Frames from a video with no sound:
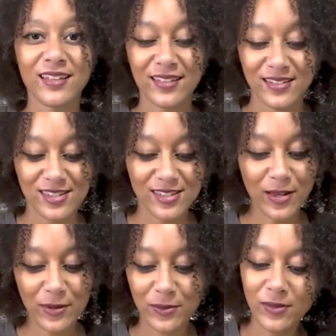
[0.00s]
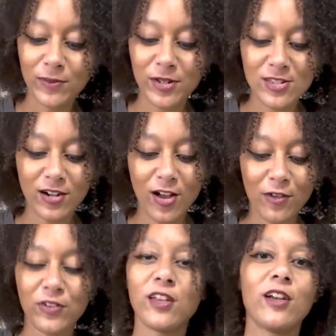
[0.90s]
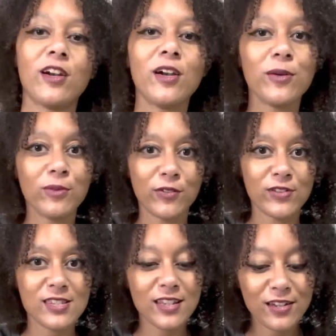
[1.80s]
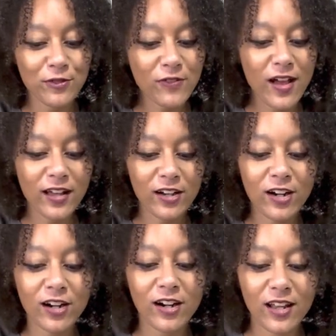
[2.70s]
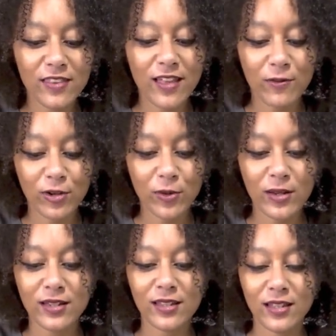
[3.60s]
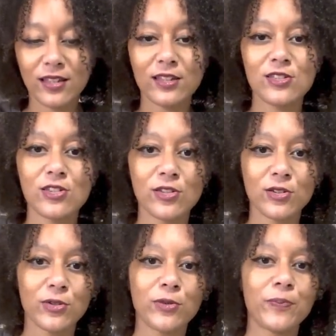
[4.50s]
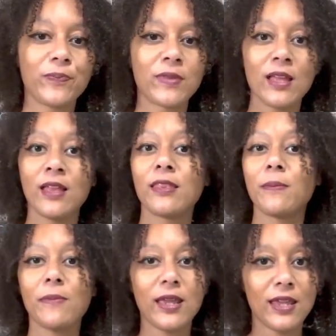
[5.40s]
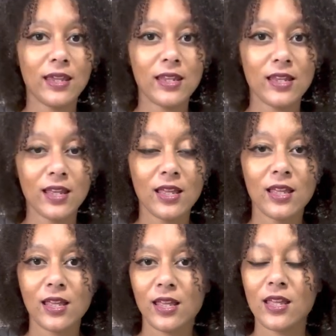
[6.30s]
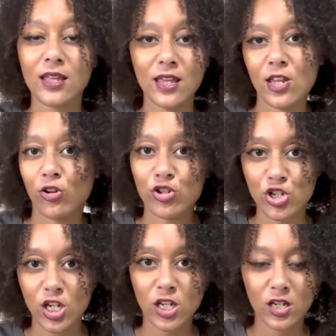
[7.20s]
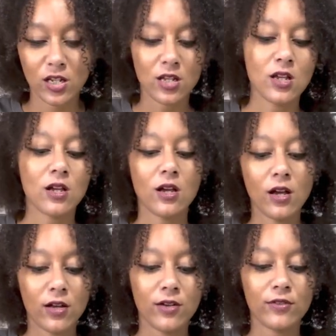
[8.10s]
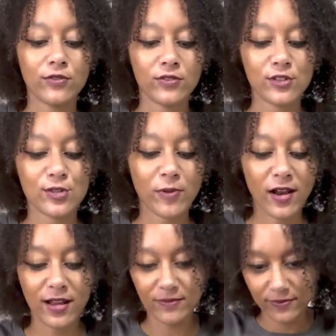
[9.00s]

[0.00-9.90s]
So I'm going to start off here with a signifier, and then we're going to get into the main energy of the spread.